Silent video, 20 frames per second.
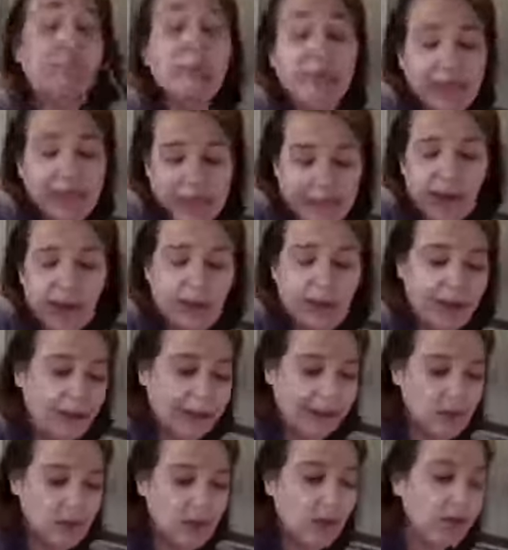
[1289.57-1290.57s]
But it's how I
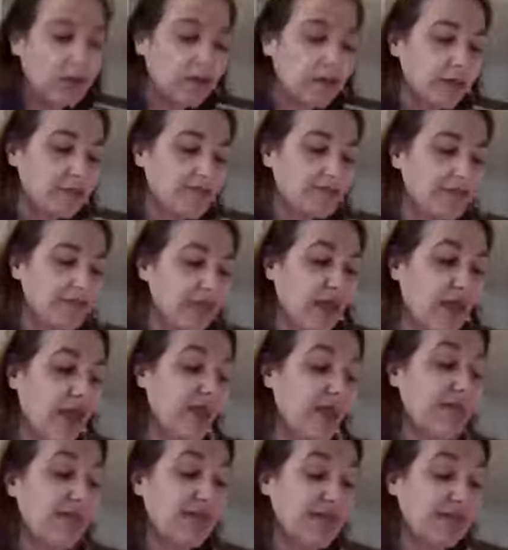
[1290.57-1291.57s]
like to cook.
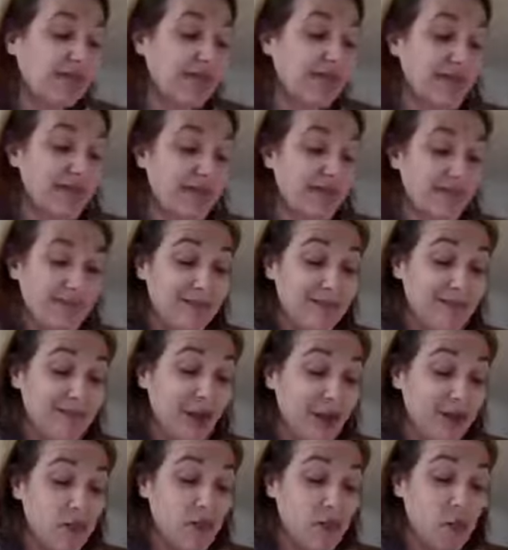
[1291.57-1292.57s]
And my family doesn't seem to
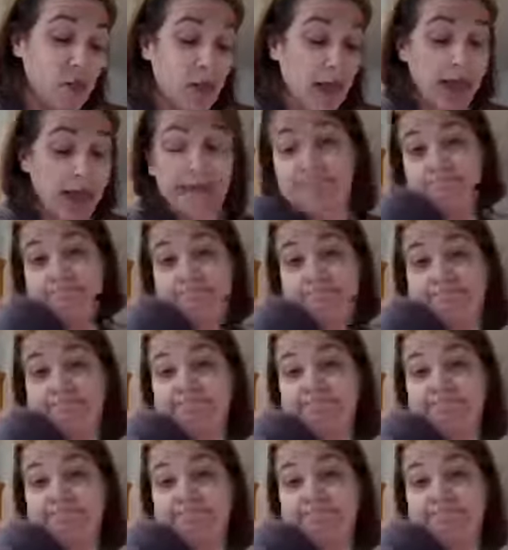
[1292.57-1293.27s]
mind, so yay.